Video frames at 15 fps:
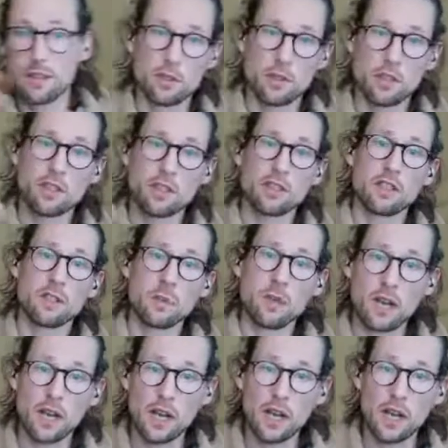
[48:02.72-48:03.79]
When the
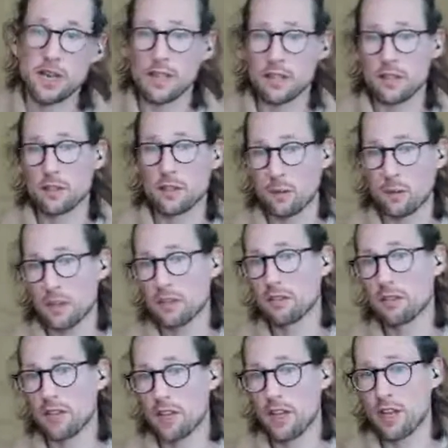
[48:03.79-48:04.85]
situation is Y, answer
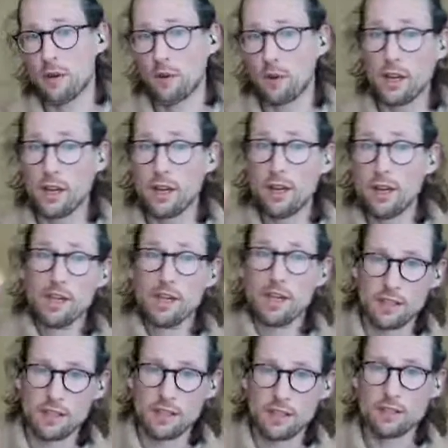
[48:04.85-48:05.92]
the question that way.
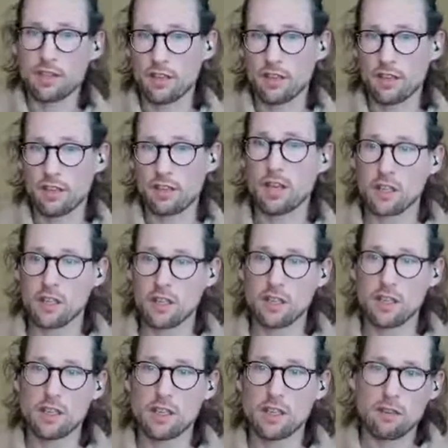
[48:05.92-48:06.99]
And you start
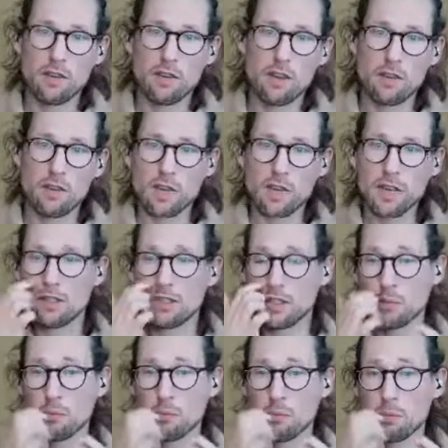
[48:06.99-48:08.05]
creating these
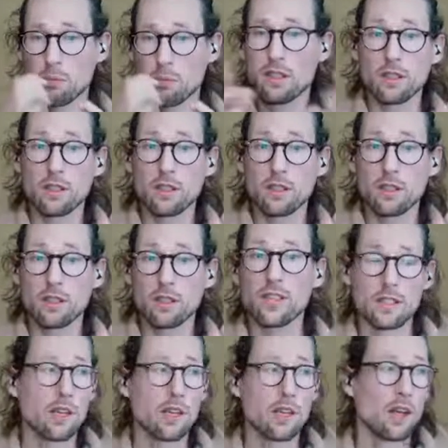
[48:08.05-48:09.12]
variations based on
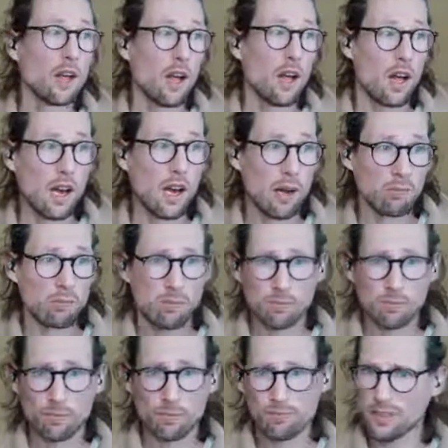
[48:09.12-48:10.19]
context,
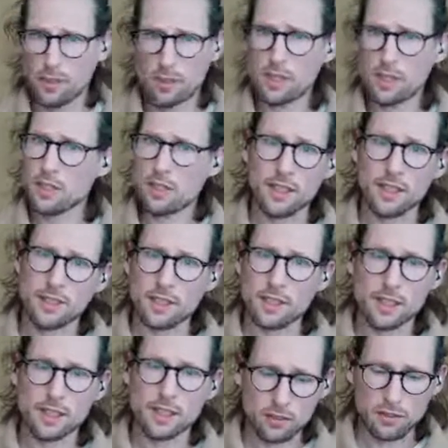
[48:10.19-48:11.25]
um, which
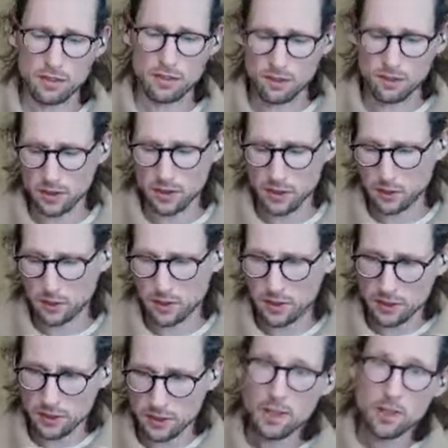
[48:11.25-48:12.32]
is not the hardest thing to do
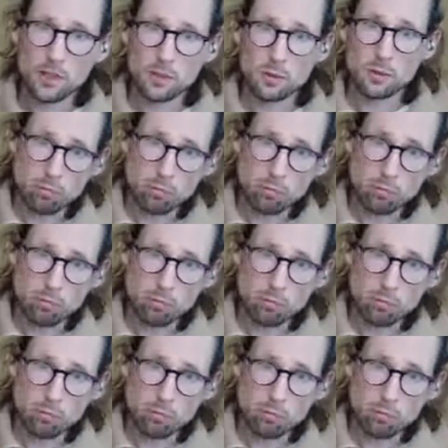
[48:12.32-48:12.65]
in the world.